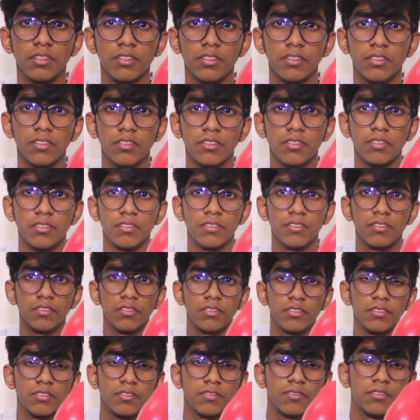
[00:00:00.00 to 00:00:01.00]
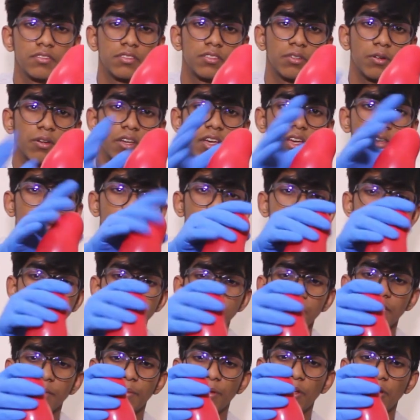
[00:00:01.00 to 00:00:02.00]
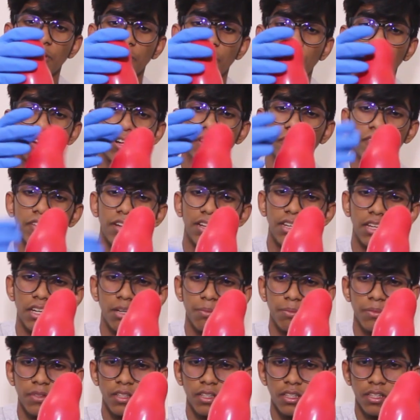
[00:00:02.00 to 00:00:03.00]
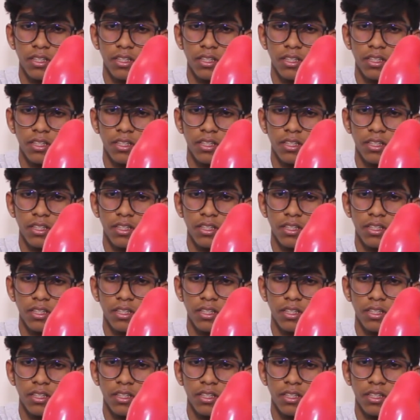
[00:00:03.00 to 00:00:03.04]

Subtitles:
So yeah, you can see the balloon already filling up.